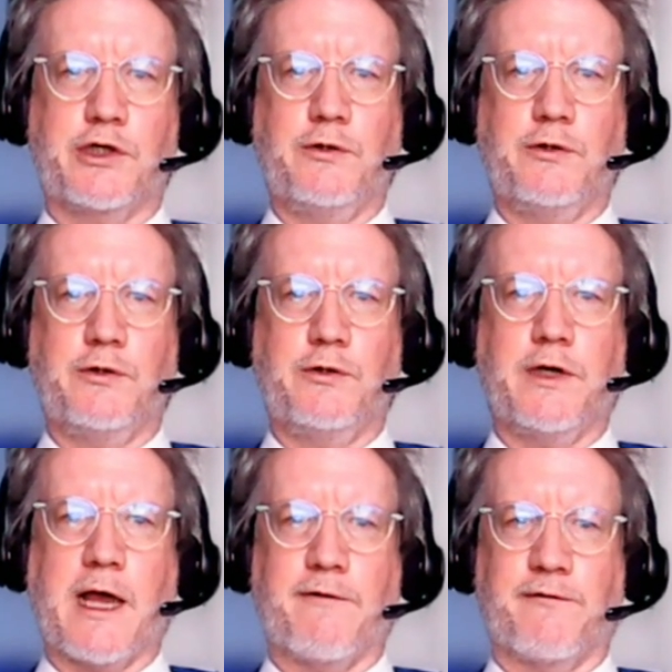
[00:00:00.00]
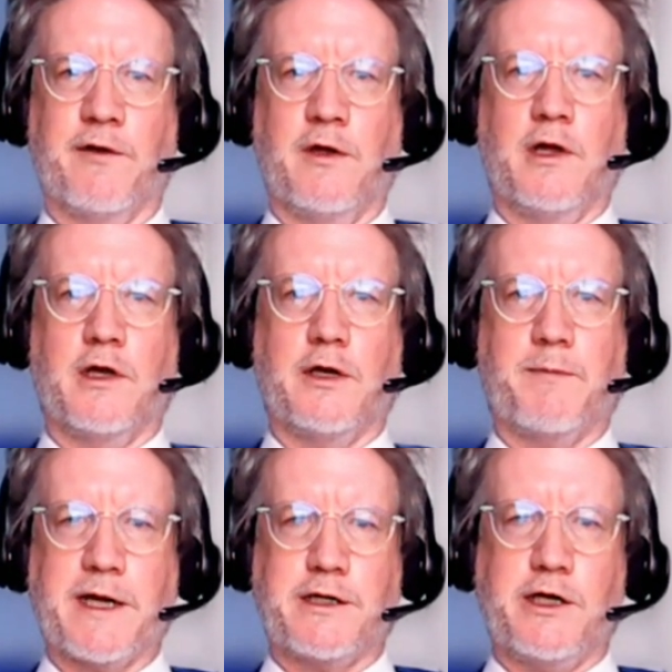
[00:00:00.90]
soon have
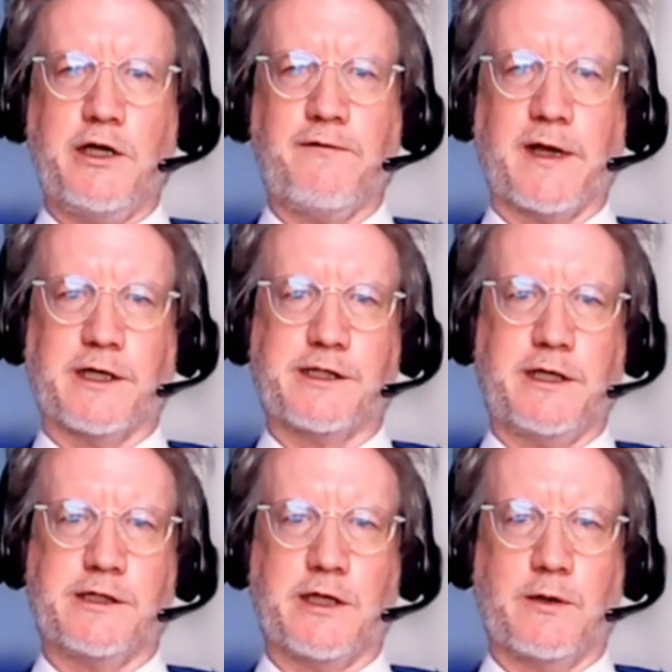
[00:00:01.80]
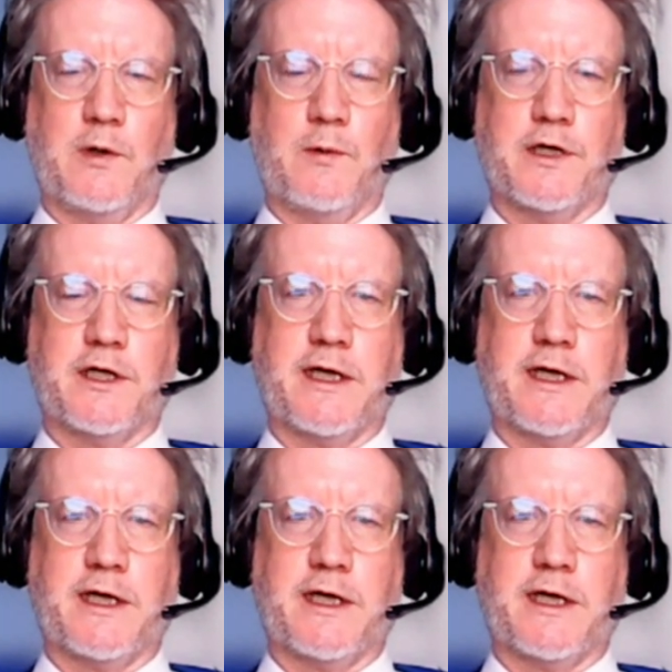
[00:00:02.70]
new vaccines that will work